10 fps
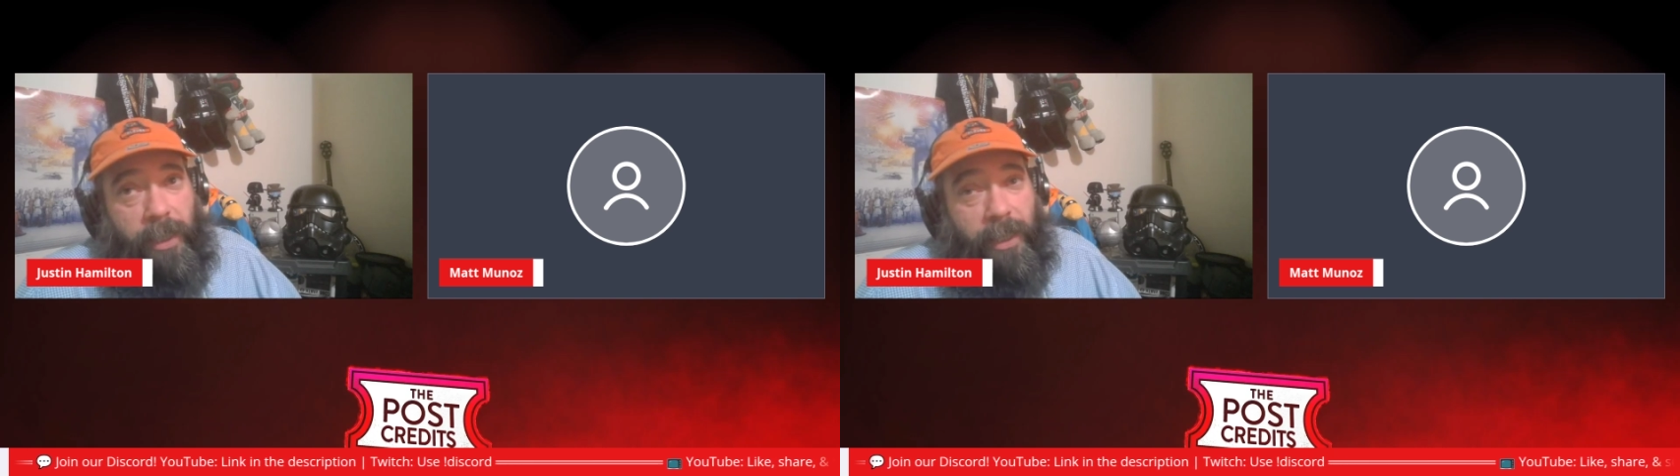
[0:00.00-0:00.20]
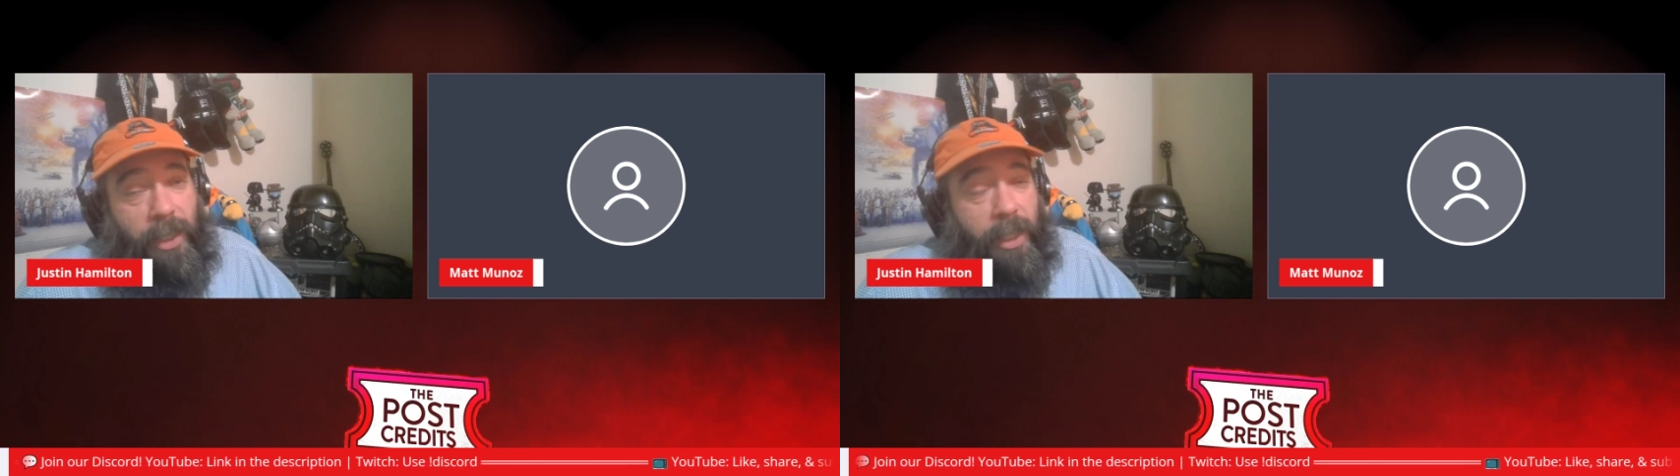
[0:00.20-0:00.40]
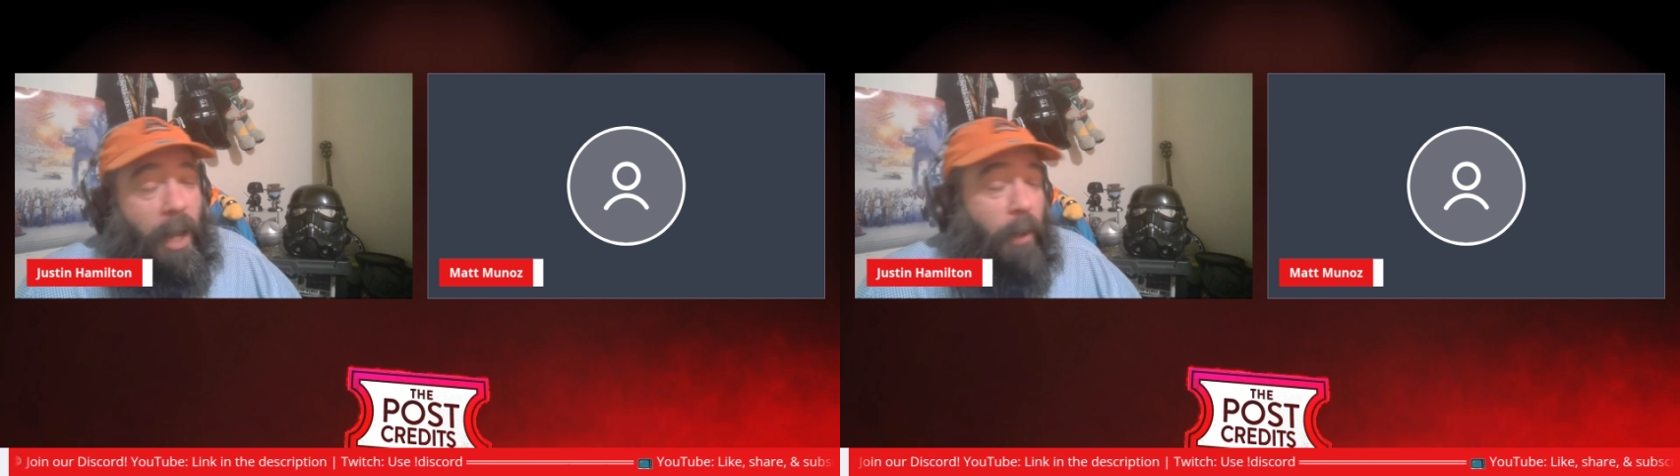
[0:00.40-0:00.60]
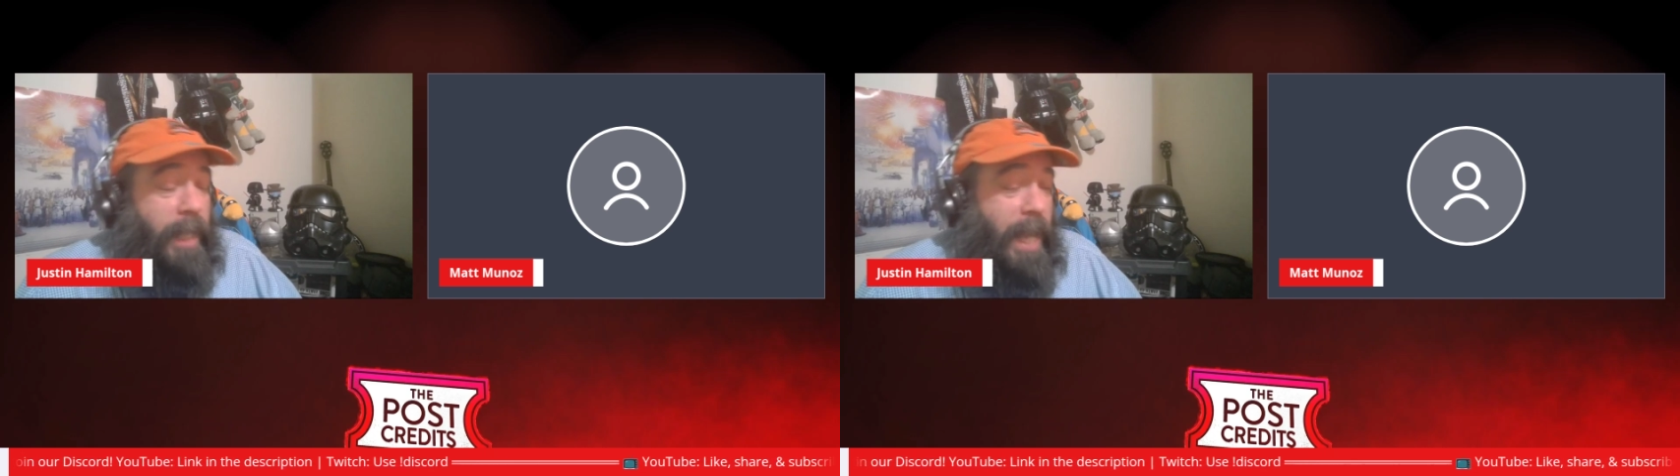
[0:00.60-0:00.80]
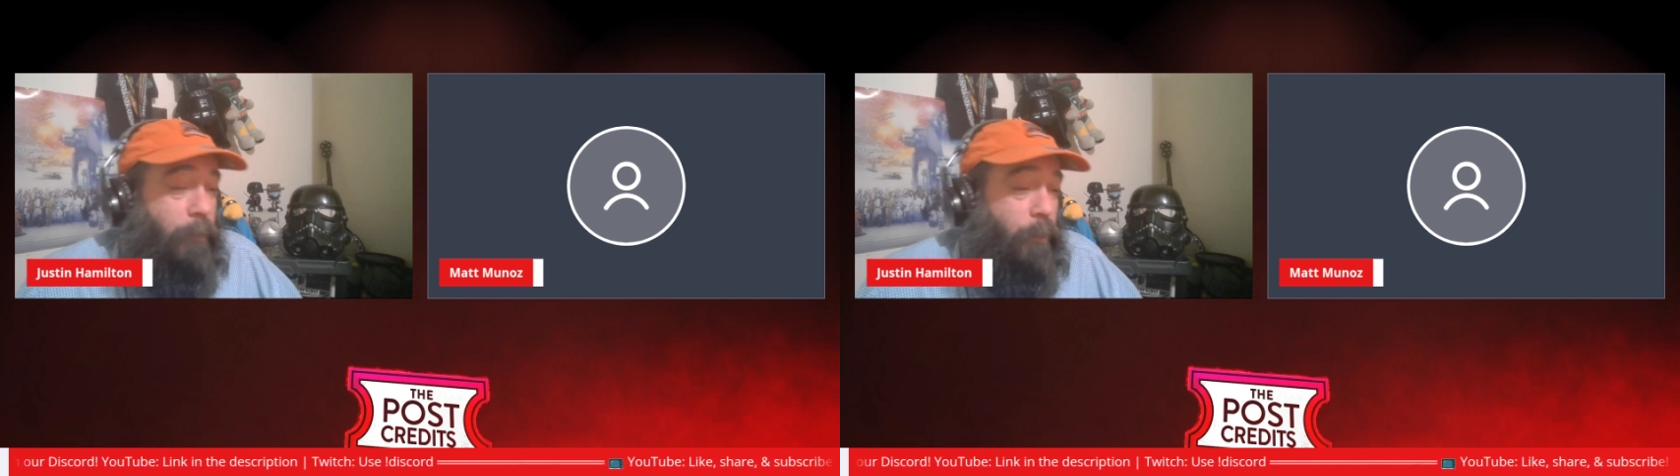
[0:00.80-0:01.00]
good. I
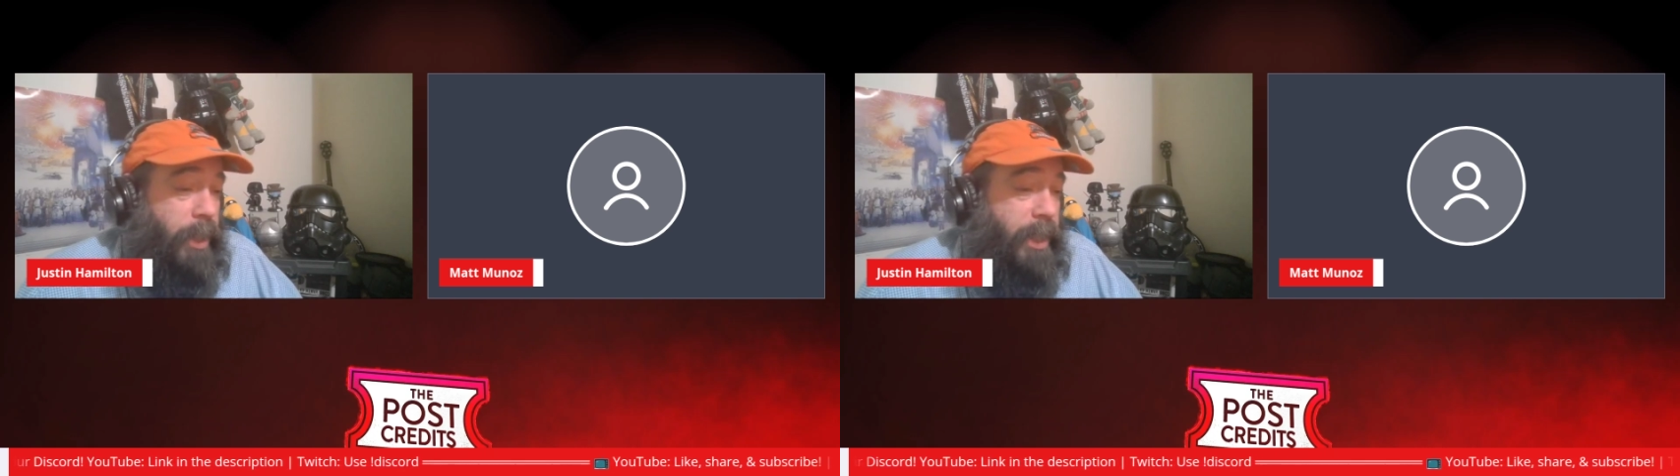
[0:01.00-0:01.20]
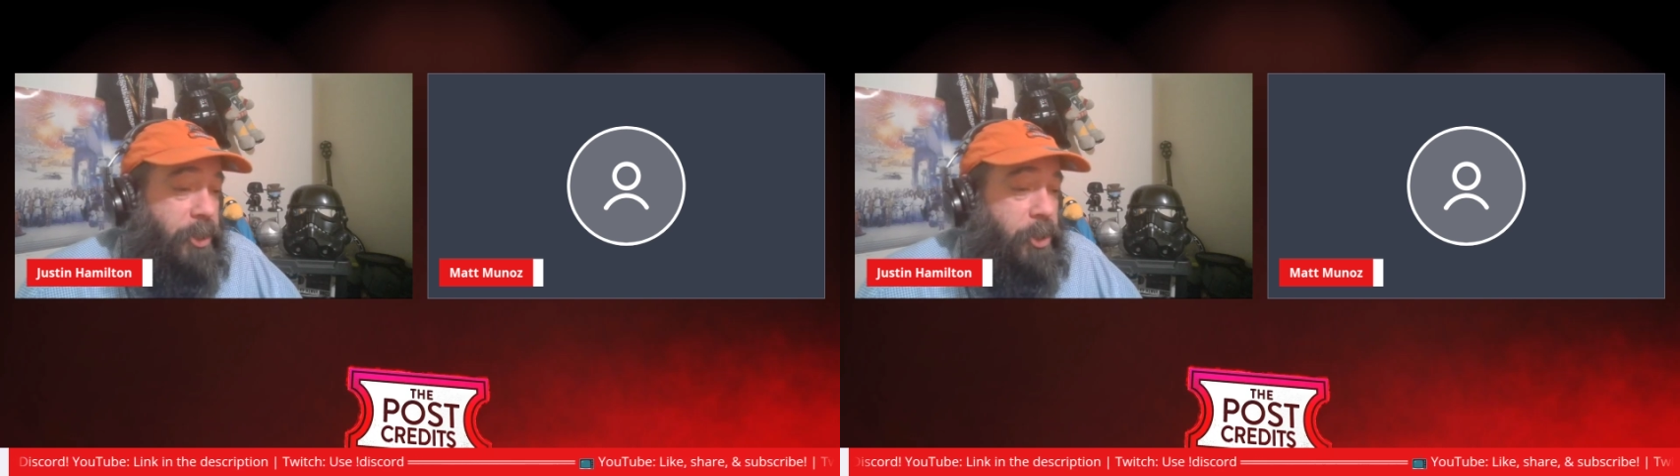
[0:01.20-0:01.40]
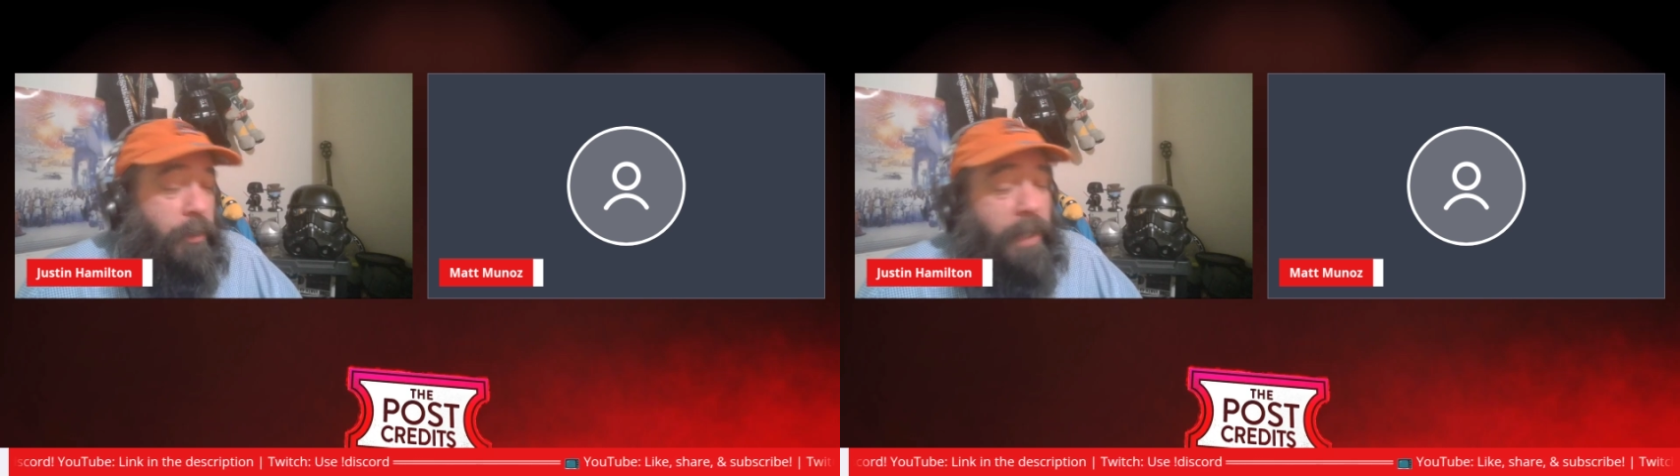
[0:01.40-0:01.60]
only had one issue,